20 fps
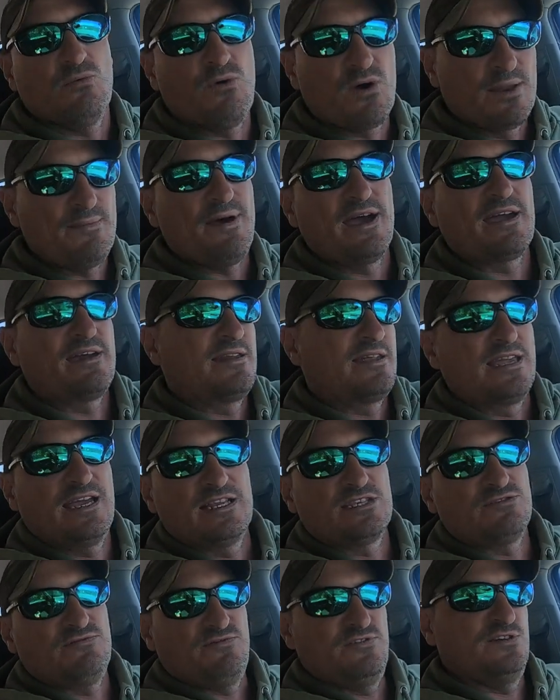What am I going to
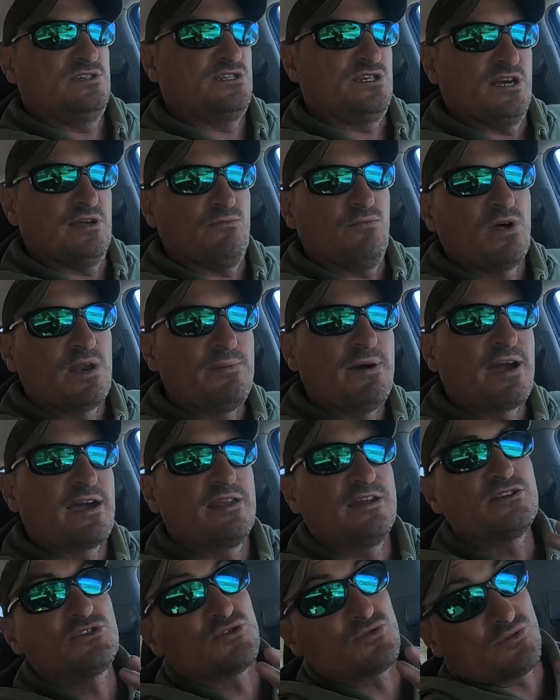catch a fish on? What am
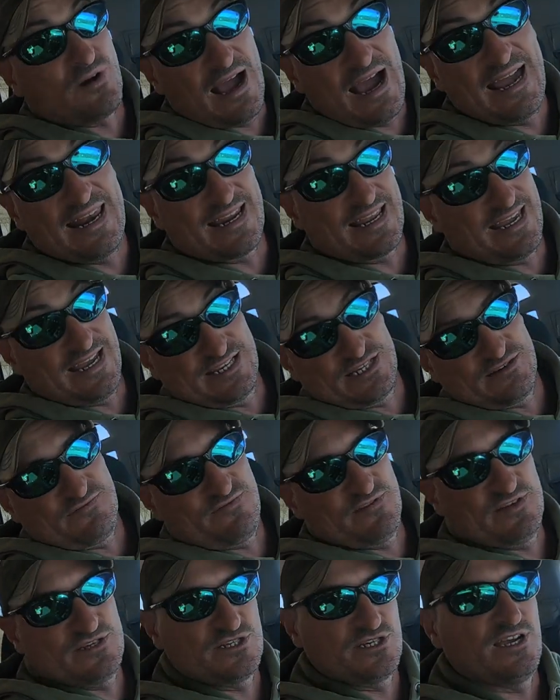I going to try to
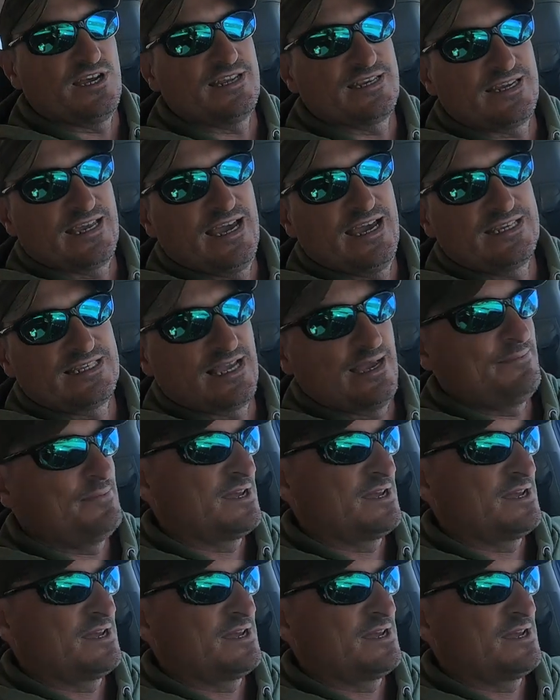catch a fish on, guys?